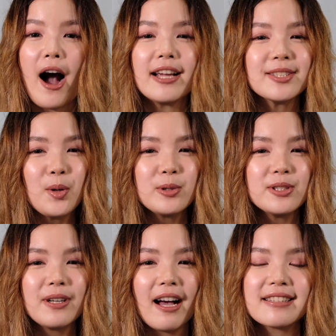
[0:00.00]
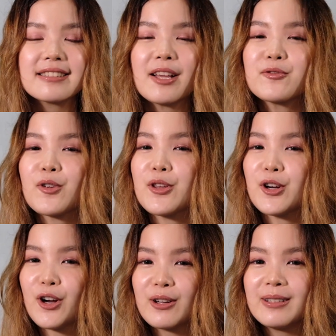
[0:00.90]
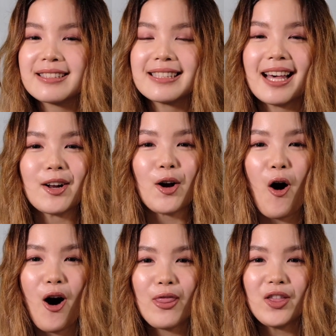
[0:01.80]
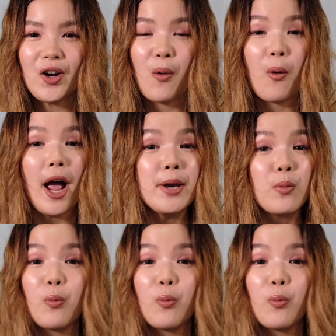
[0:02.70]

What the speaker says: I told you guys that for the girls that are on the go and